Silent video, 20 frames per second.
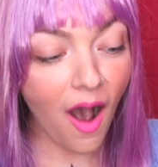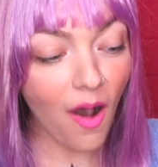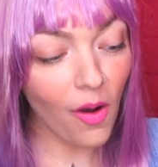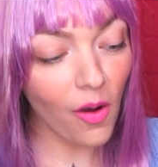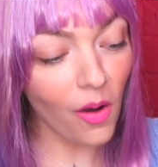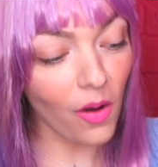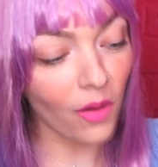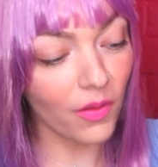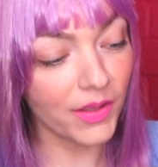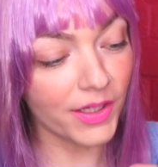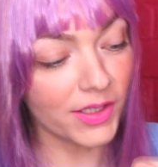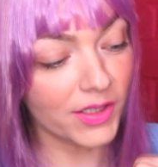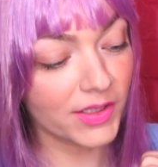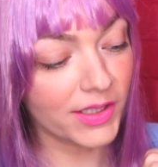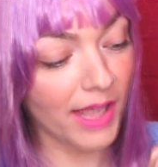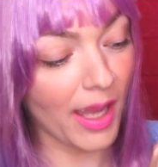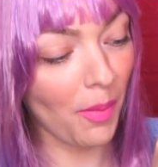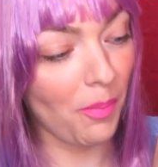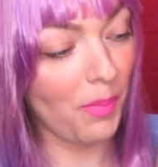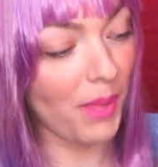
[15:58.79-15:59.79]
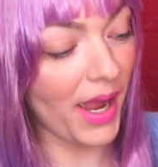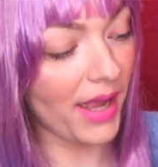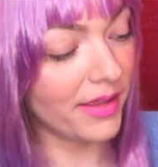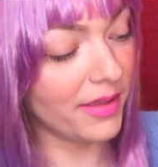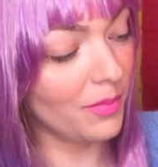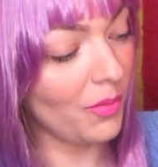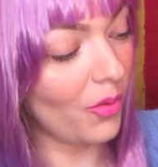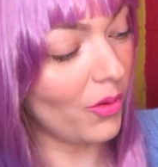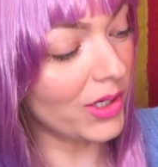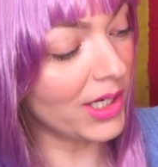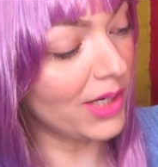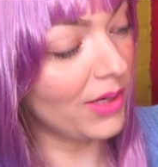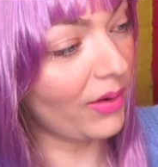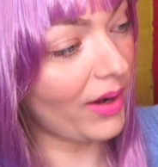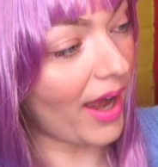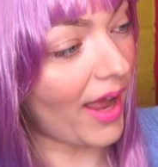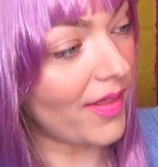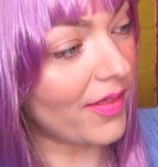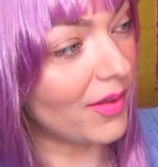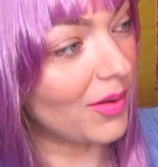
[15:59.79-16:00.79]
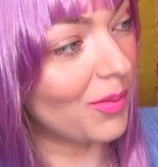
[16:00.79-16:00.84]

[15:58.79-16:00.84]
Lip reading: Oh, they just get better the more you look at